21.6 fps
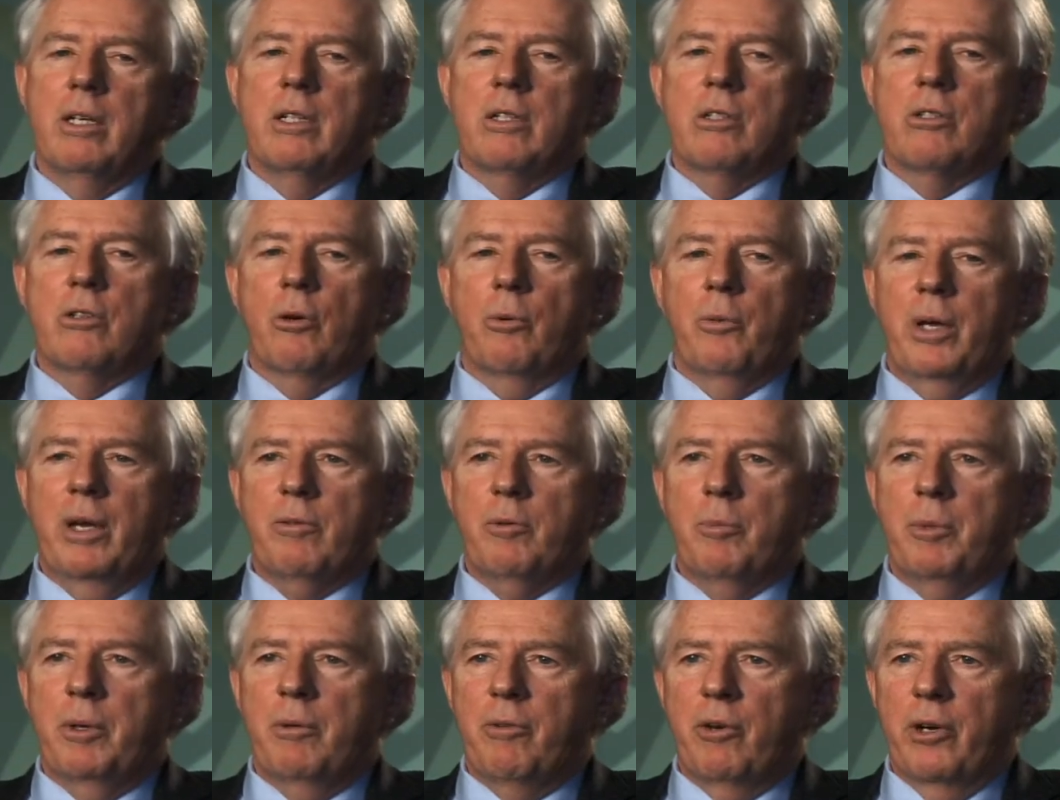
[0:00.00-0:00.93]
So we have
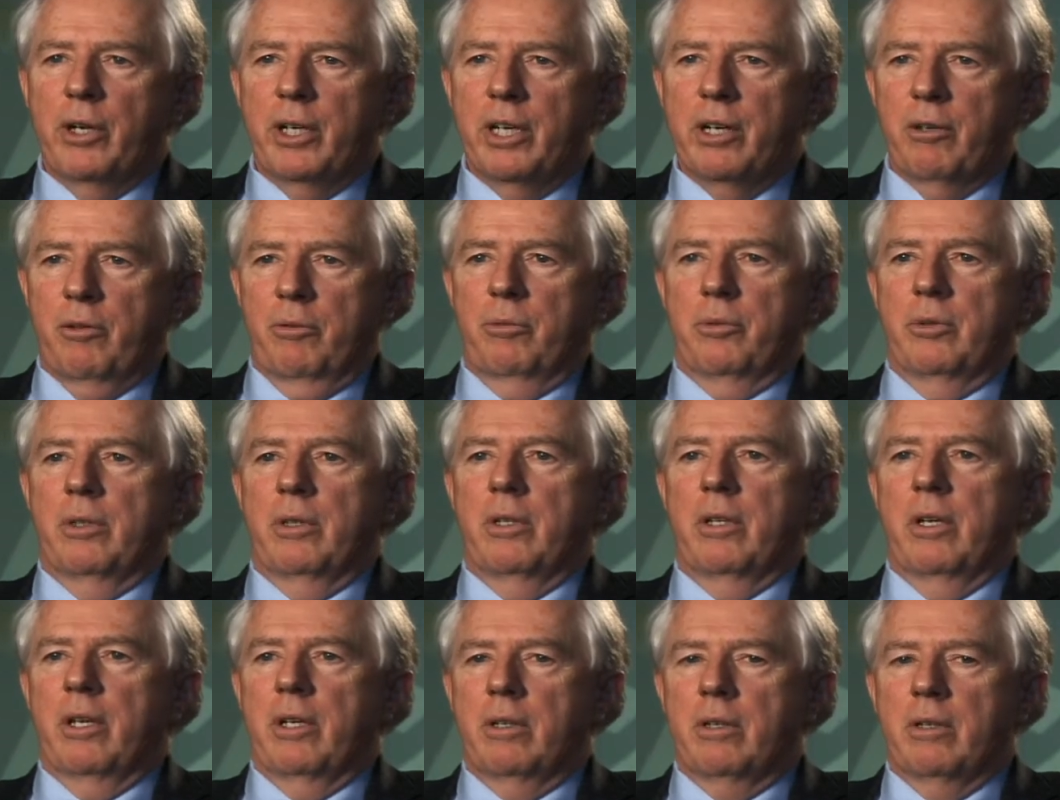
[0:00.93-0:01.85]
to be very careful and
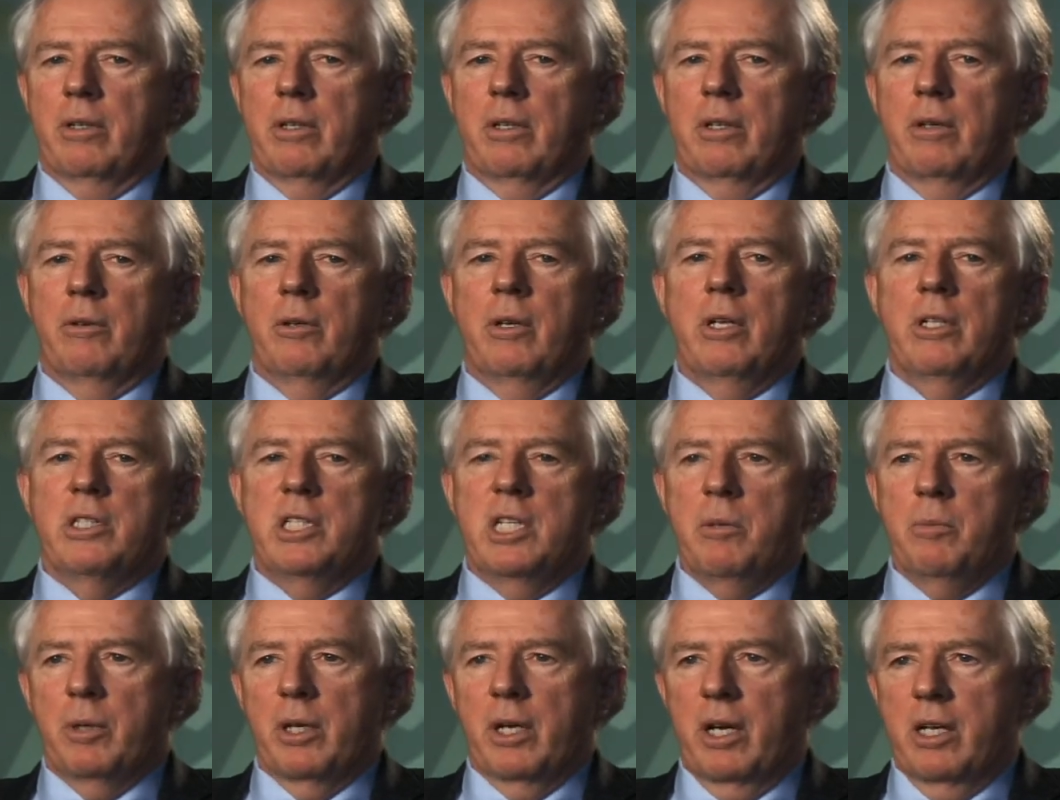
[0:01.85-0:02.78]
not
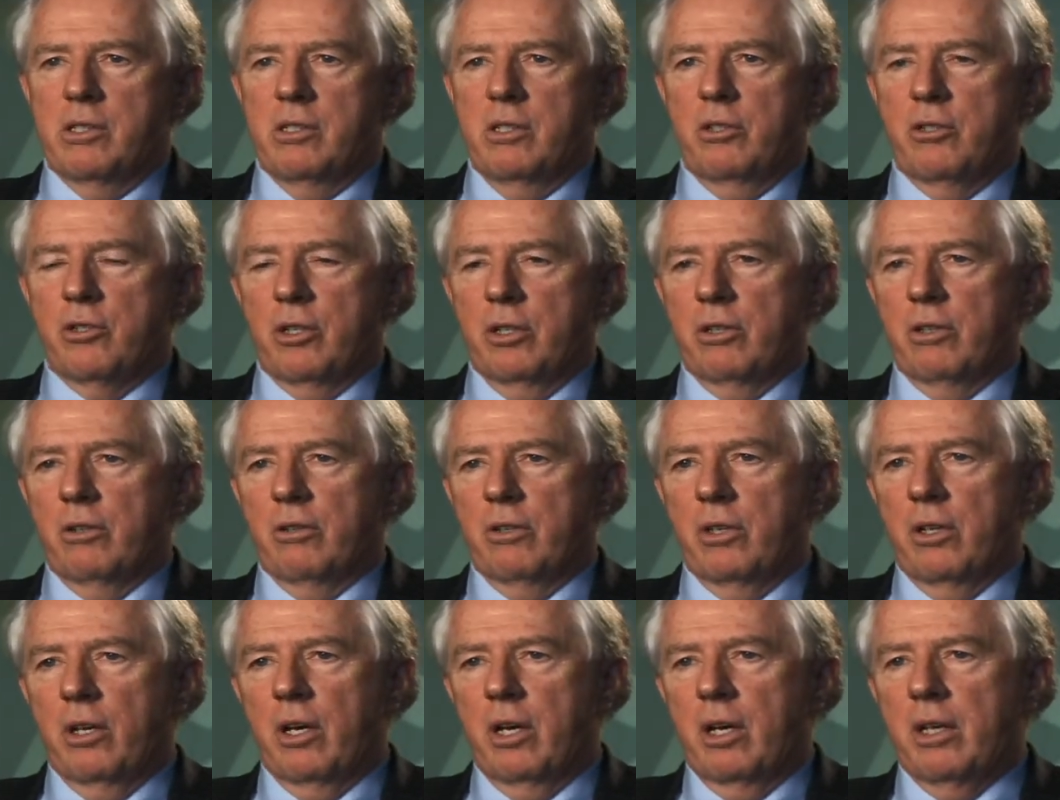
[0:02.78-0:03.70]
demonize each other
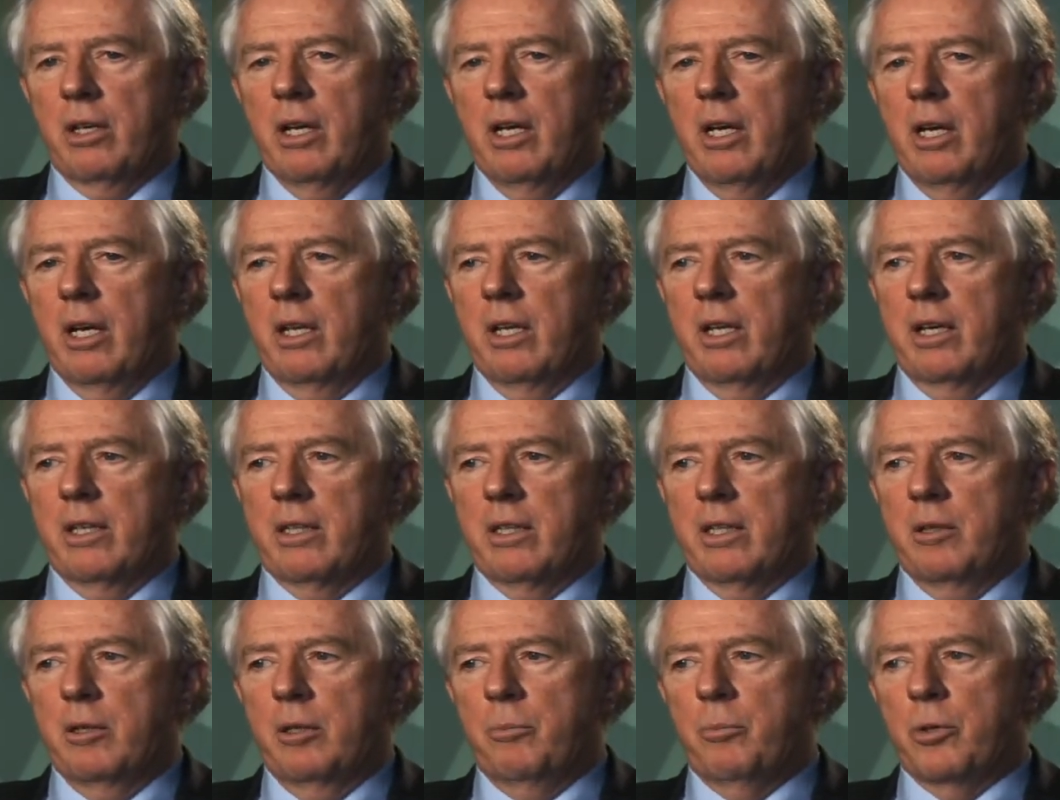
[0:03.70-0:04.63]
and not let
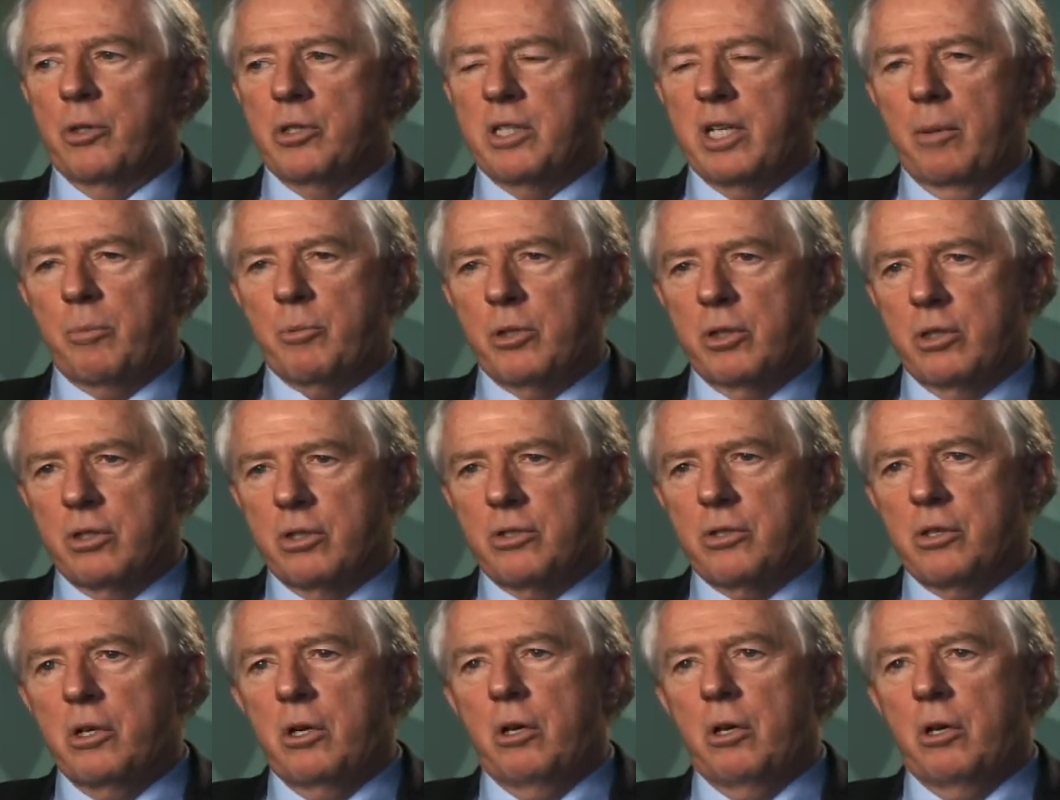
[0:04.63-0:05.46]
the perceptions